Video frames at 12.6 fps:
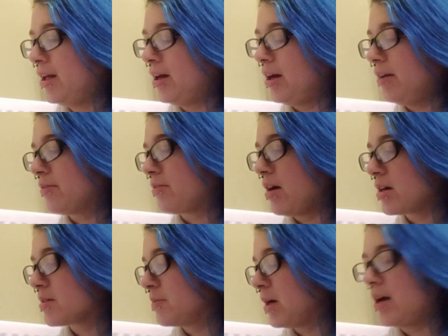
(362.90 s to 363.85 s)
I have
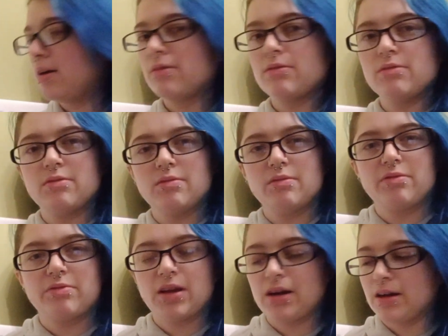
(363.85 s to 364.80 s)
cracked my
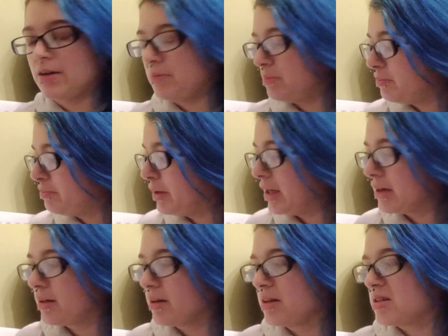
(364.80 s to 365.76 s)
flyer
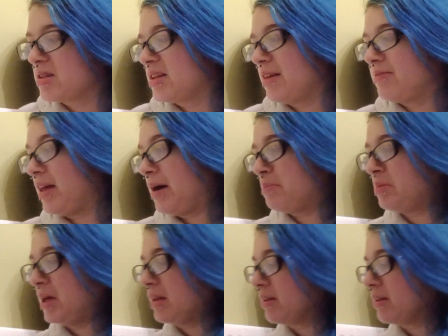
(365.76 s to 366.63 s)
bit, can I just have that bit?